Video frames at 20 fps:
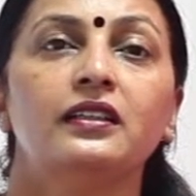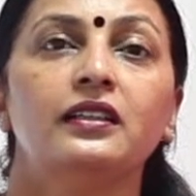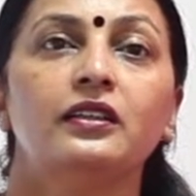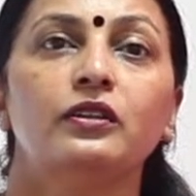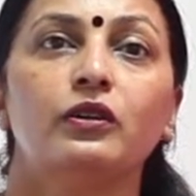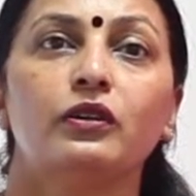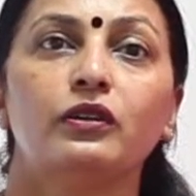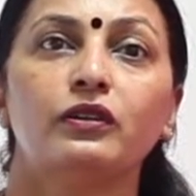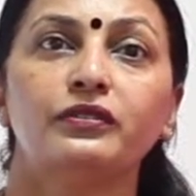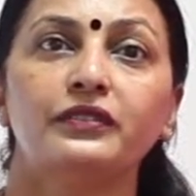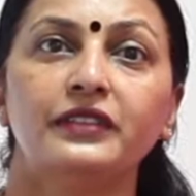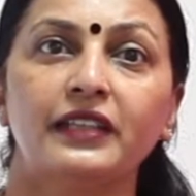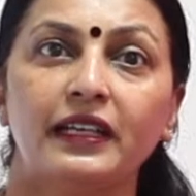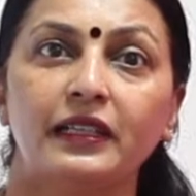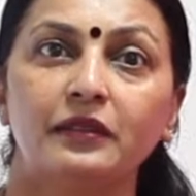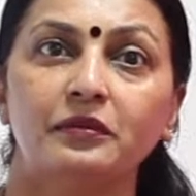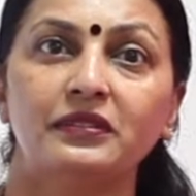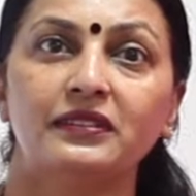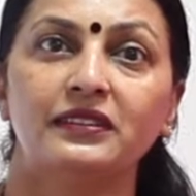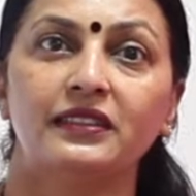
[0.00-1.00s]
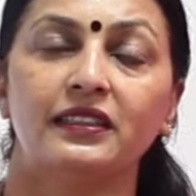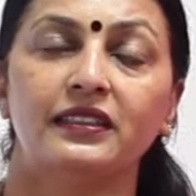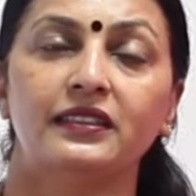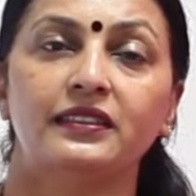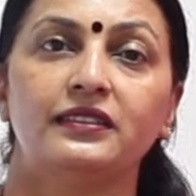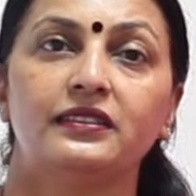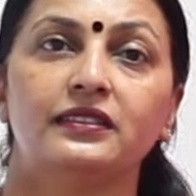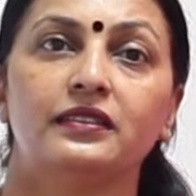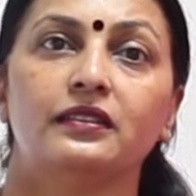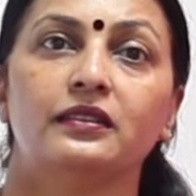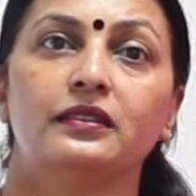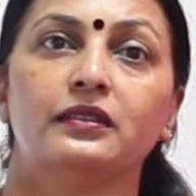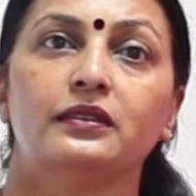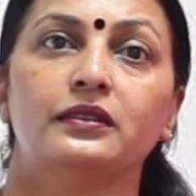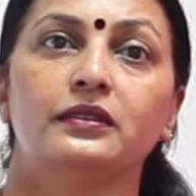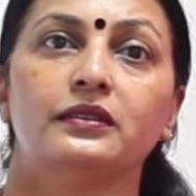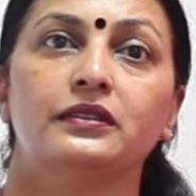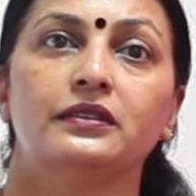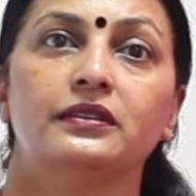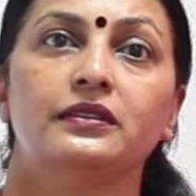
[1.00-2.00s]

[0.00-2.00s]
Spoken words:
a lot of times there is a